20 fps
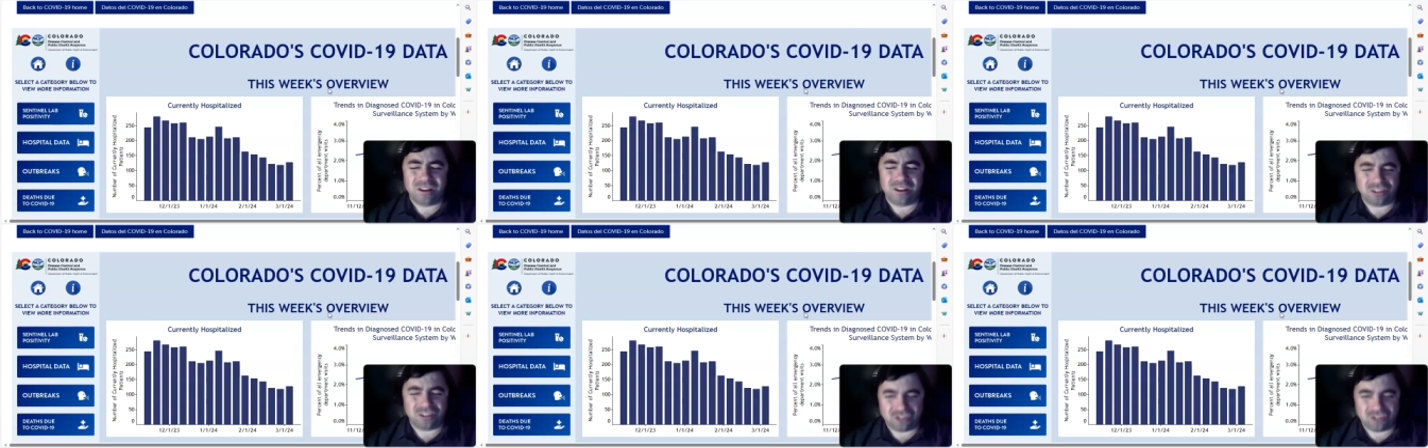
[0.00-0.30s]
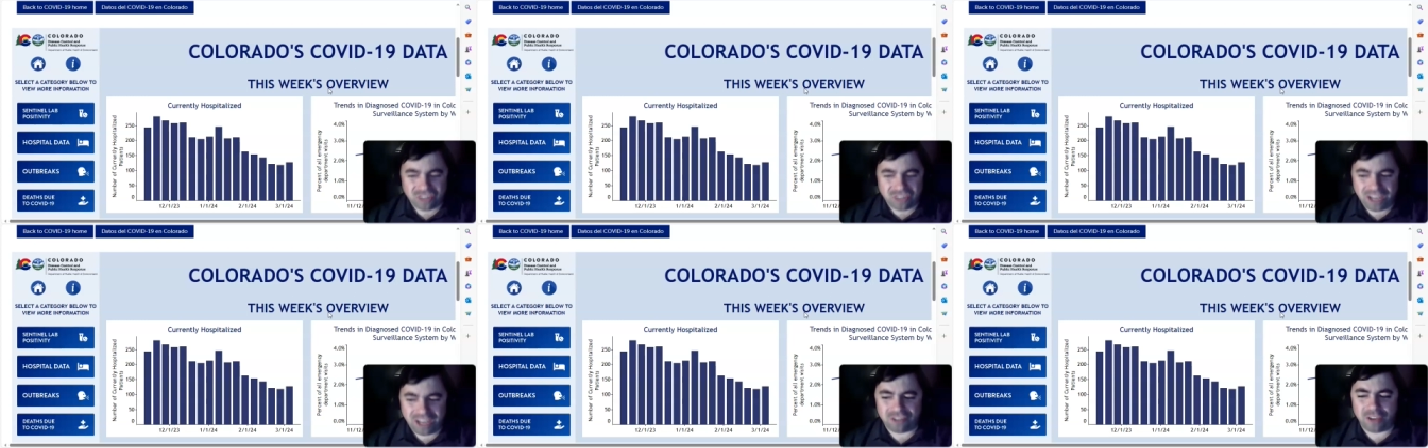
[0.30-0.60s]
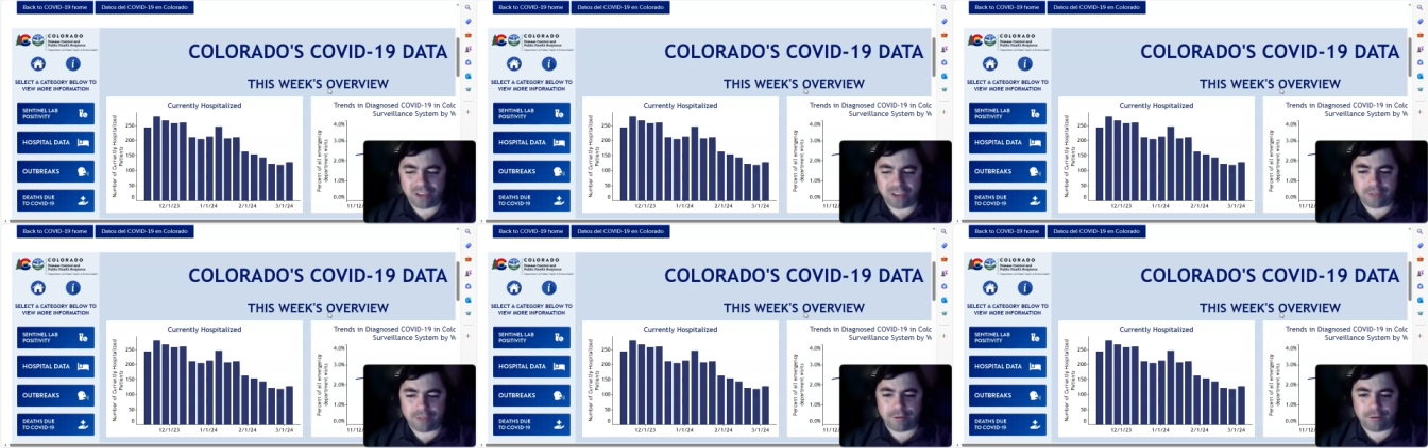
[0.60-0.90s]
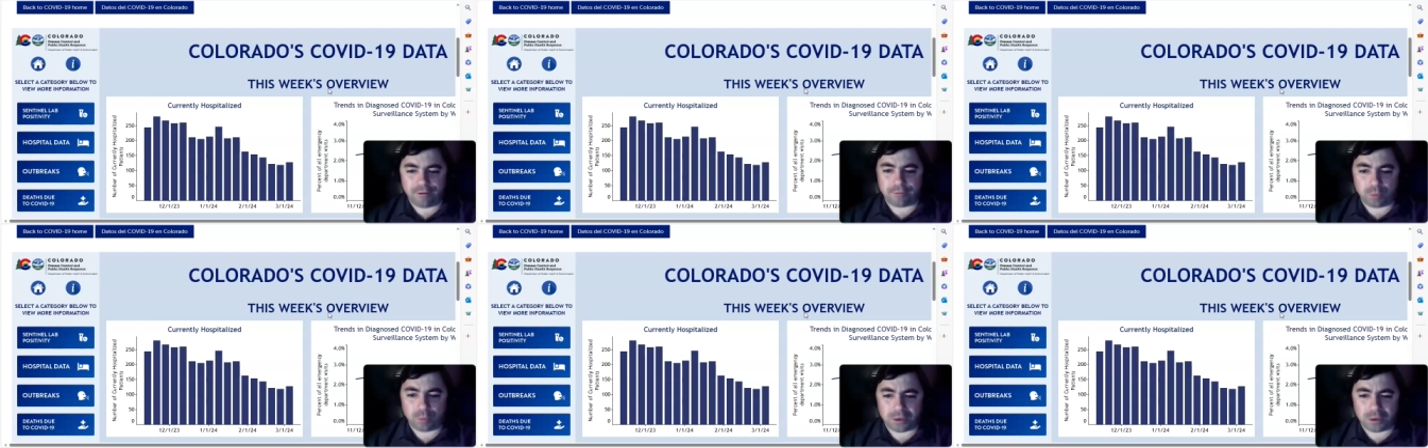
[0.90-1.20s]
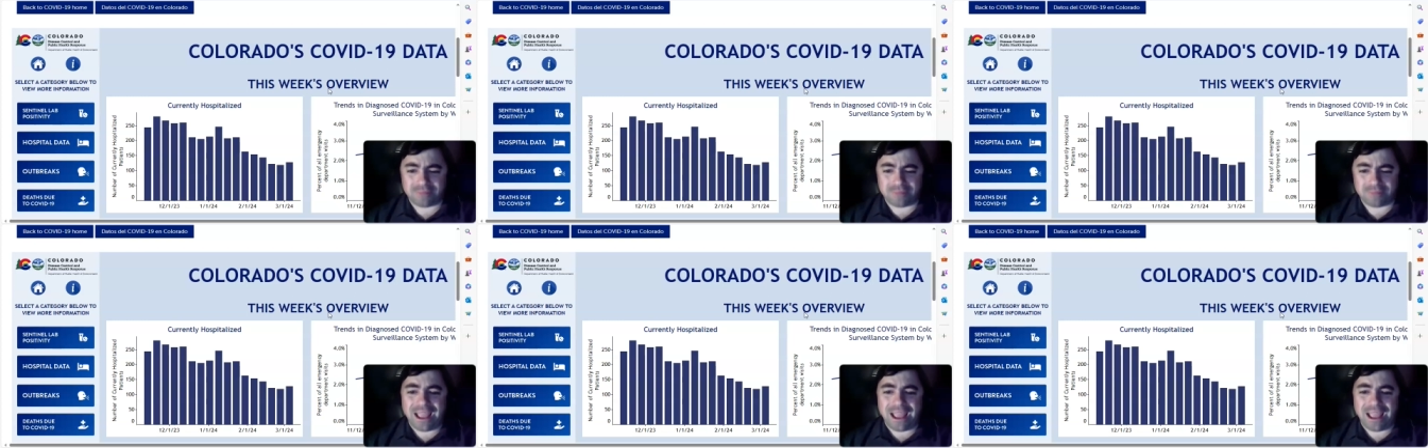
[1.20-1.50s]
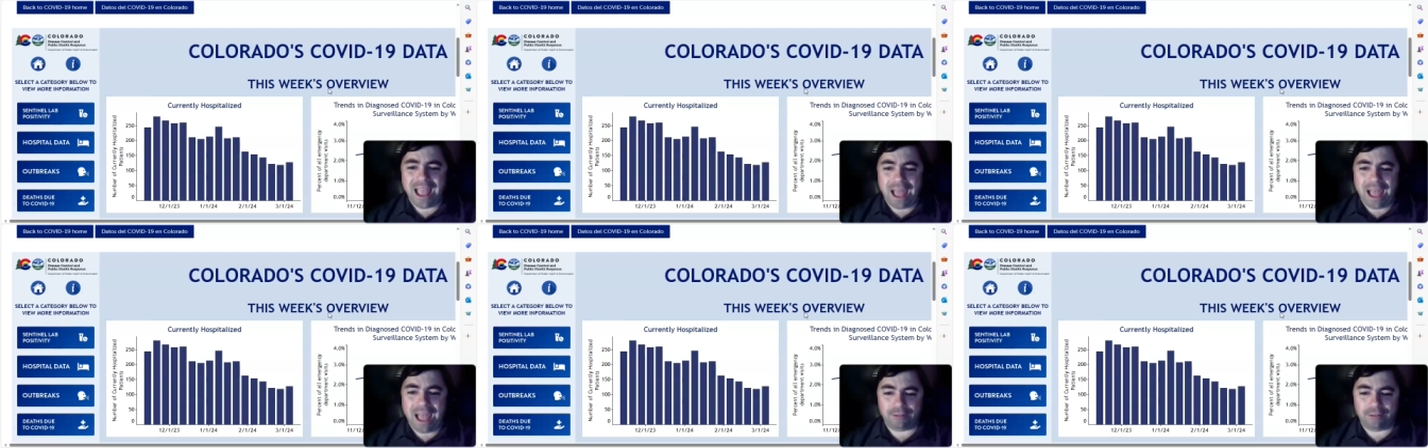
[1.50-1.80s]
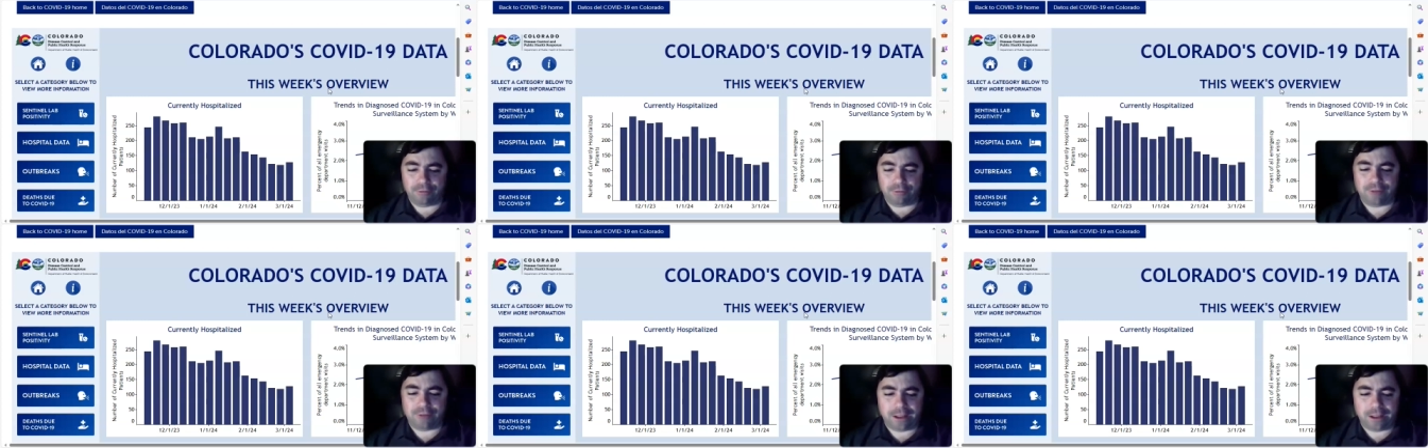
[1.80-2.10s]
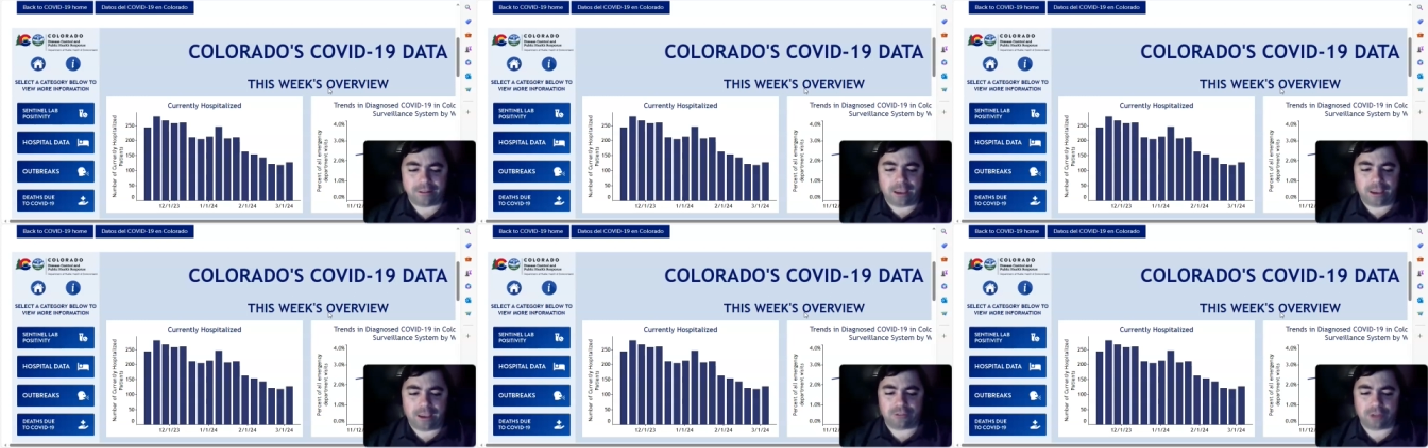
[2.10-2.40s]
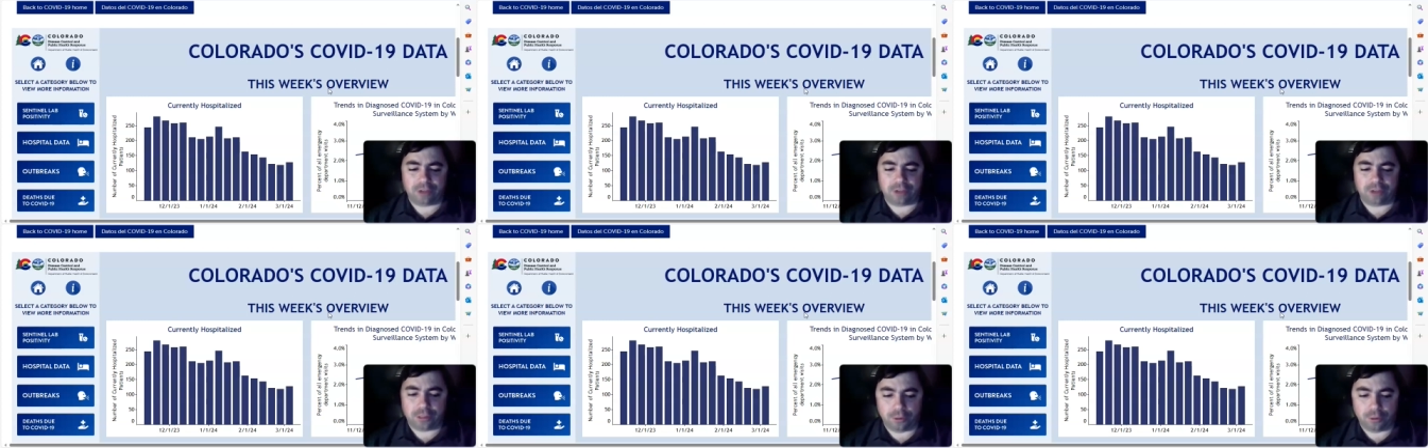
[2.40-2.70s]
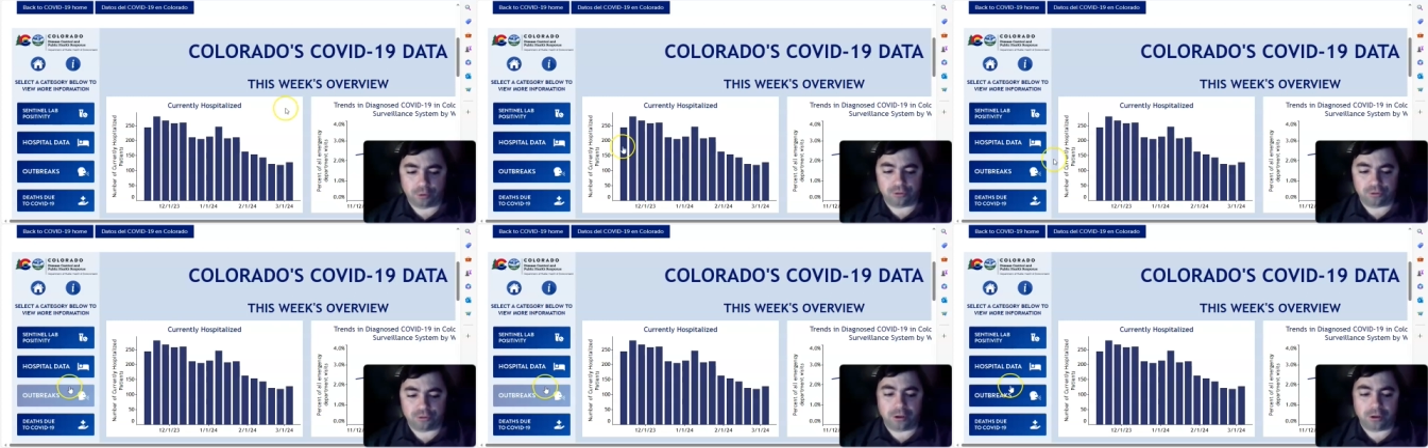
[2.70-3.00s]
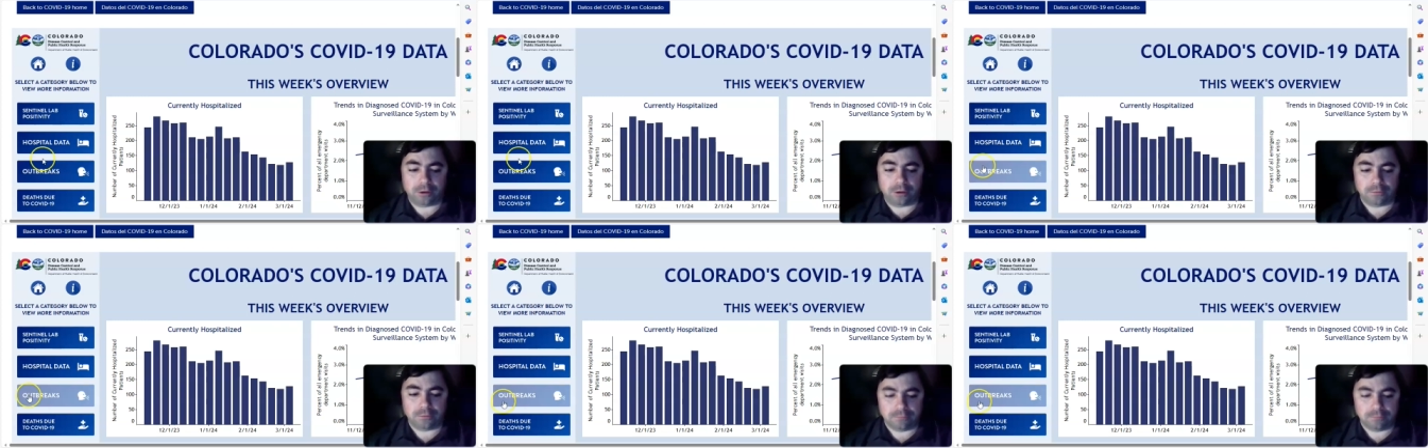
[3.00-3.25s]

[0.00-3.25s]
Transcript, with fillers: Stay safe, everyone. Have a fantastic Thursday.